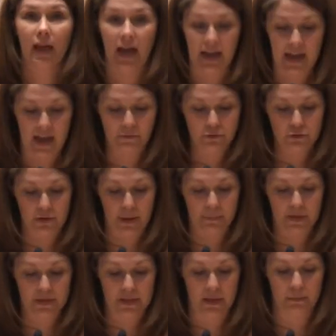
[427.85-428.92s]
I have to wrap
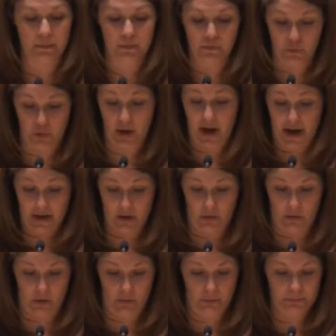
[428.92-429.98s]
this up before I go
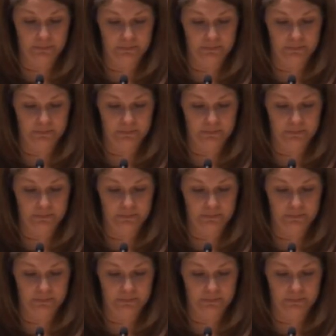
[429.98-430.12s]
home.